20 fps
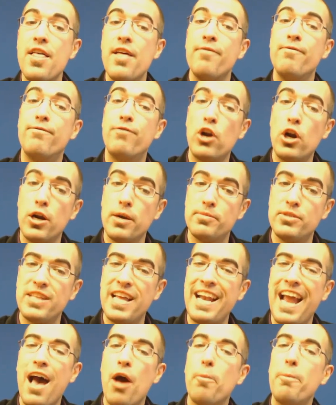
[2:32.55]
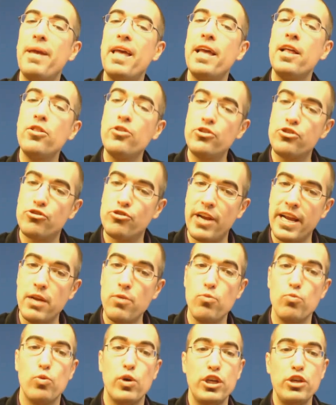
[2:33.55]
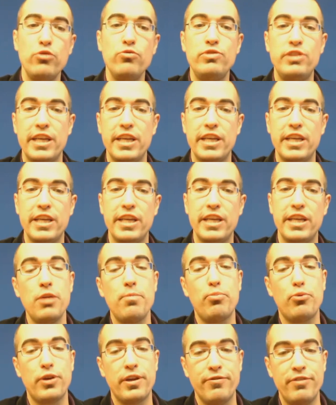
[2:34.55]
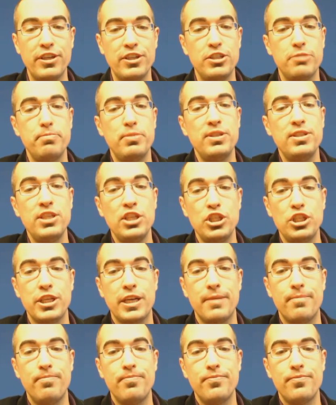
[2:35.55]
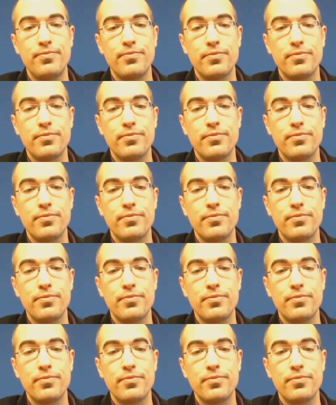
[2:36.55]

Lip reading: and verbs that help illustrate what you did in a previous position.